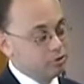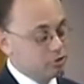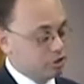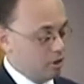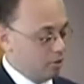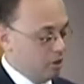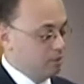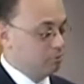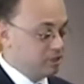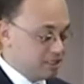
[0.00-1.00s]
do so,
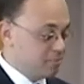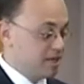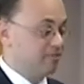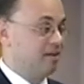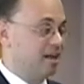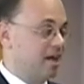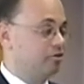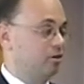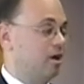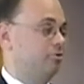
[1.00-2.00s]
please make a
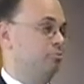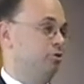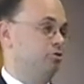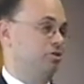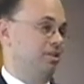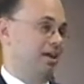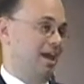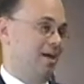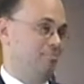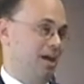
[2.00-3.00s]
financial contribution to the
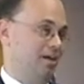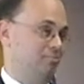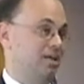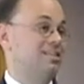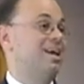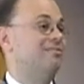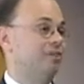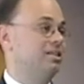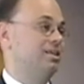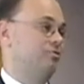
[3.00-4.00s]
campaign because
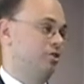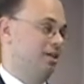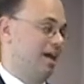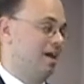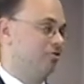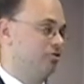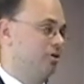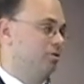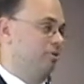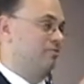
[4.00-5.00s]
that funds everything else.